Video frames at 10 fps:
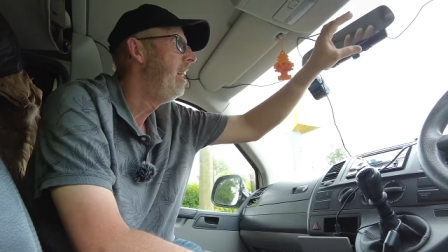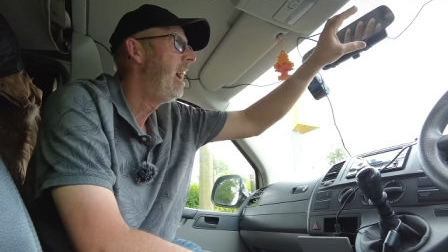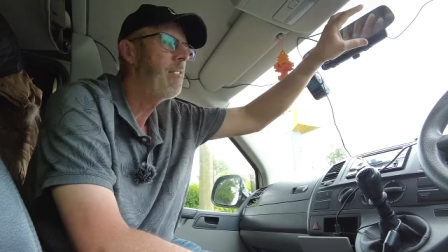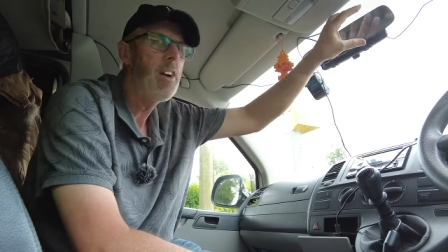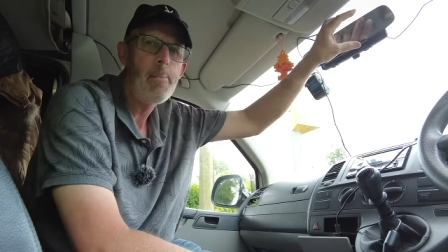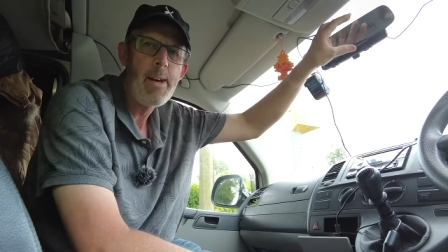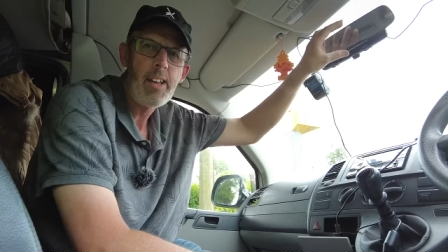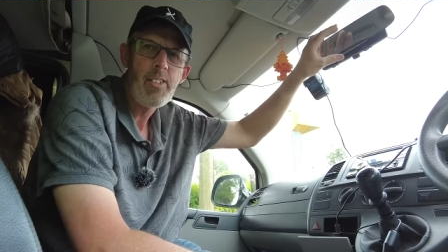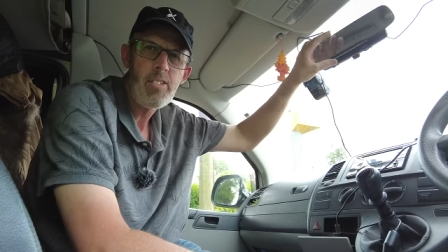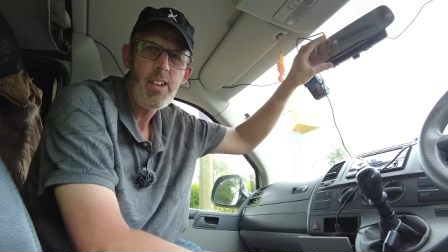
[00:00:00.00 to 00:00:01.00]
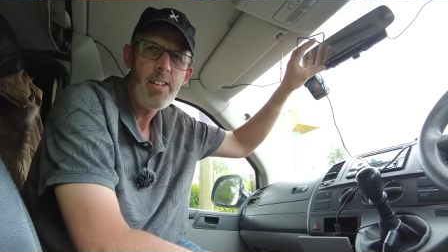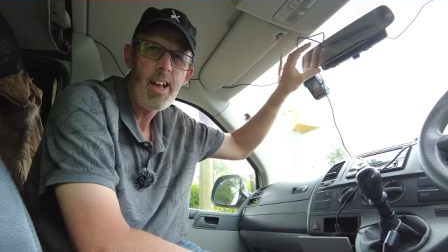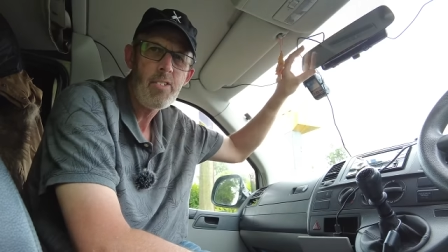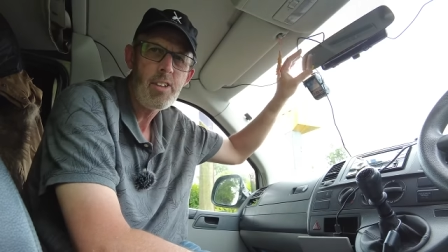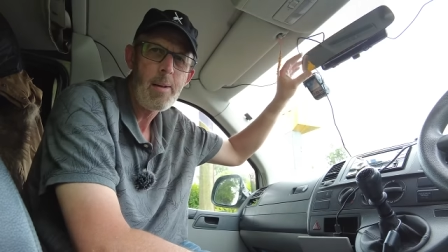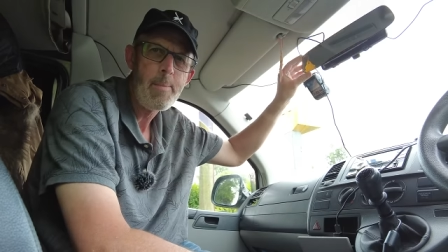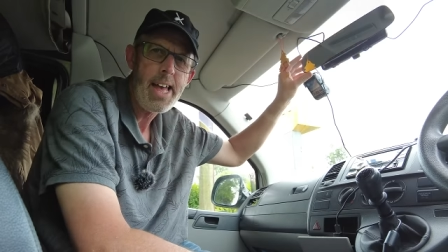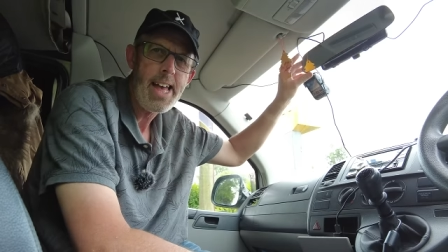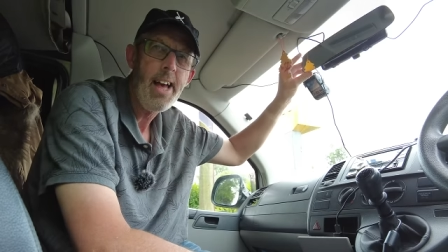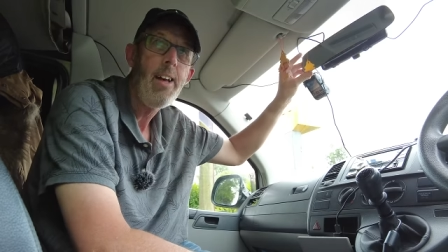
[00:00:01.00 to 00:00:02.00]
I've got my existing dash cam
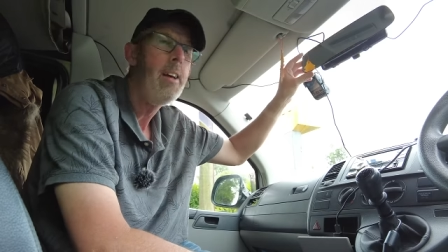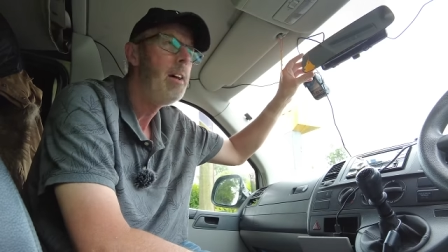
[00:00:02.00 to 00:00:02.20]
here